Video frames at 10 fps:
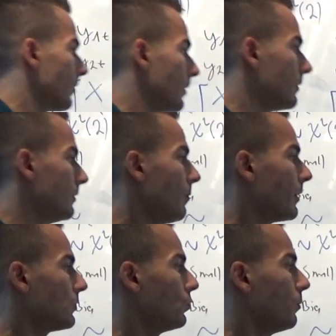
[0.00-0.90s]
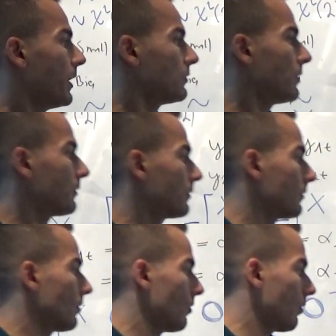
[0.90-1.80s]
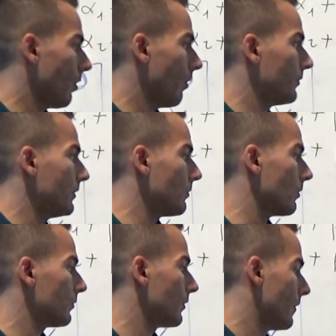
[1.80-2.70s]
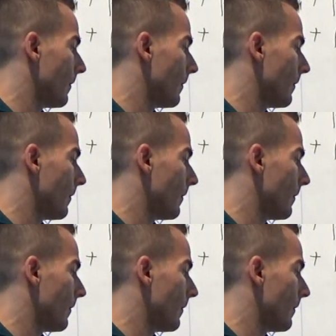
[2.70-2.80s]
A T by 2 matrix of zeros.